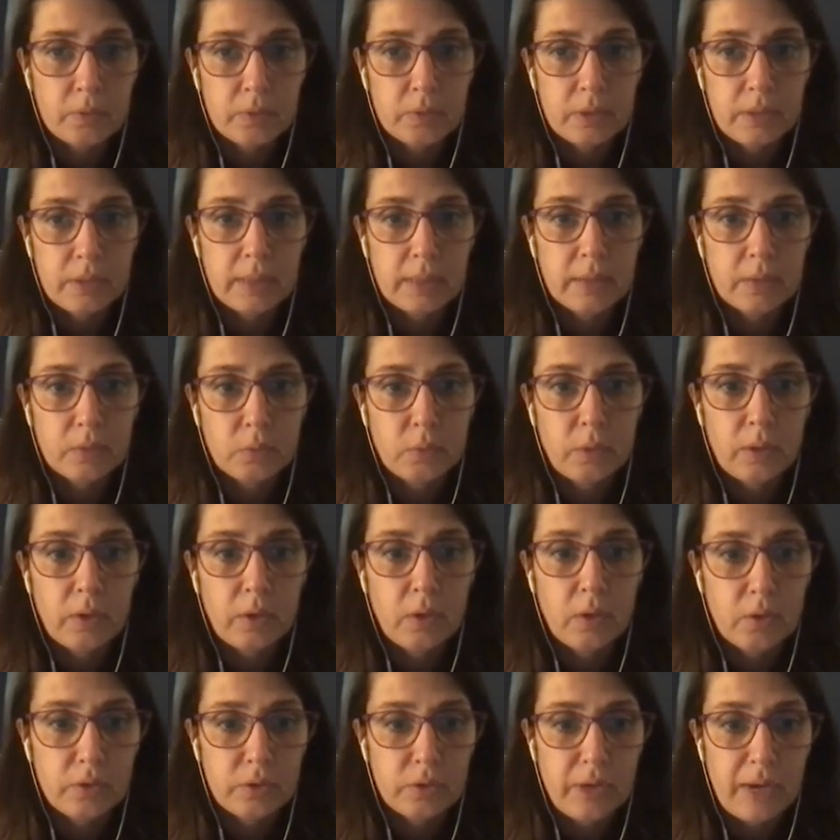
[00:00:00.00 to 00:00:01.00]
able to
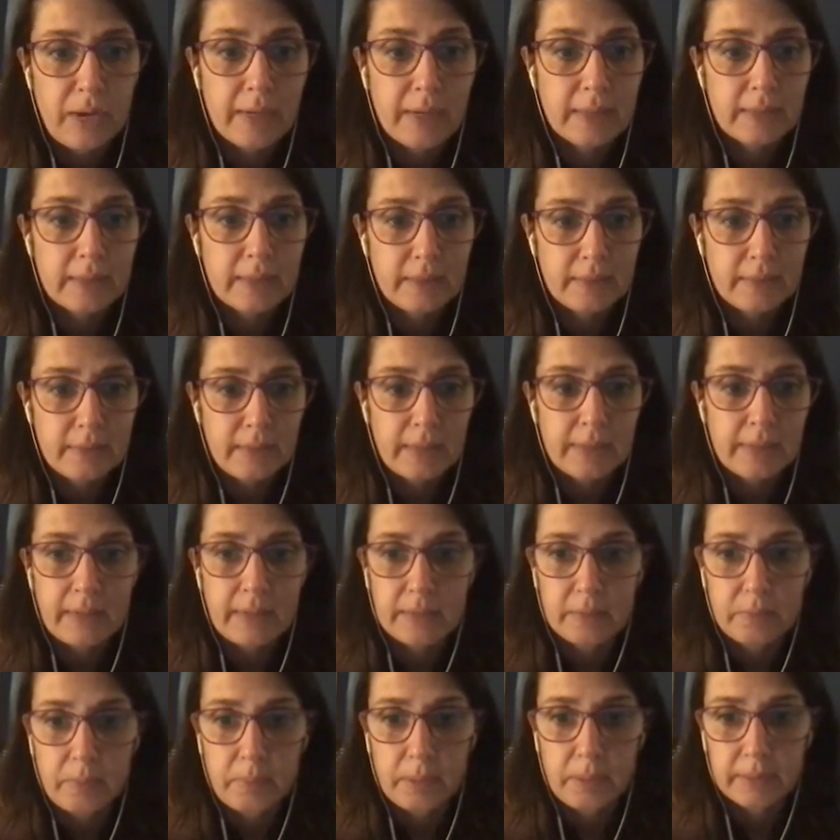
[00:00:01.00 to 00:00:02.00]
proceed to an allogeneic stem
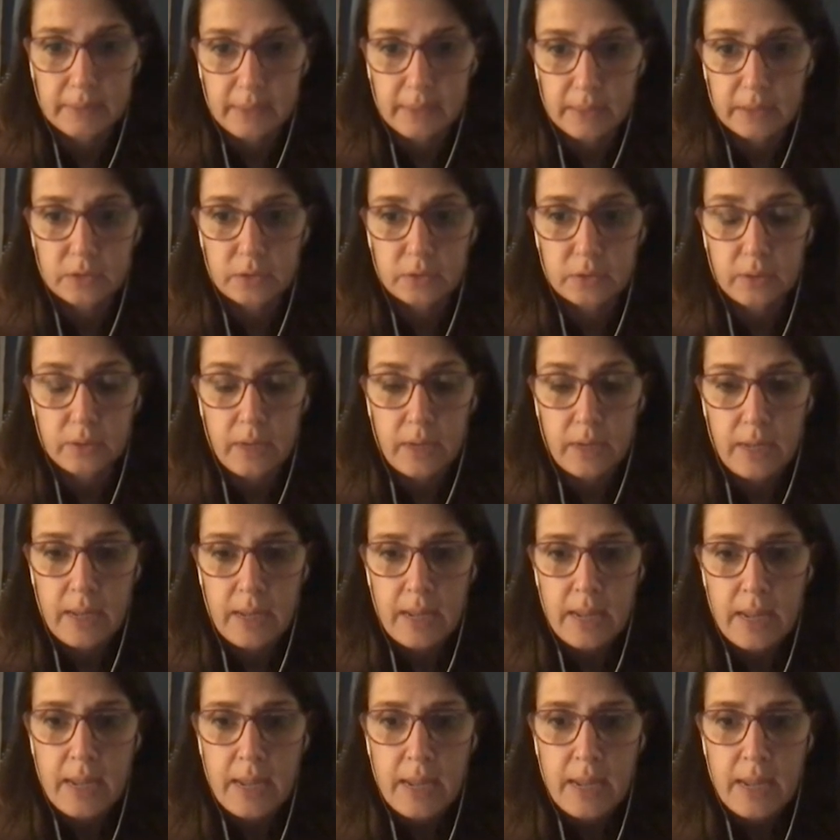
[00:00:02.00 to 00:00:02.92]
cell transplantation.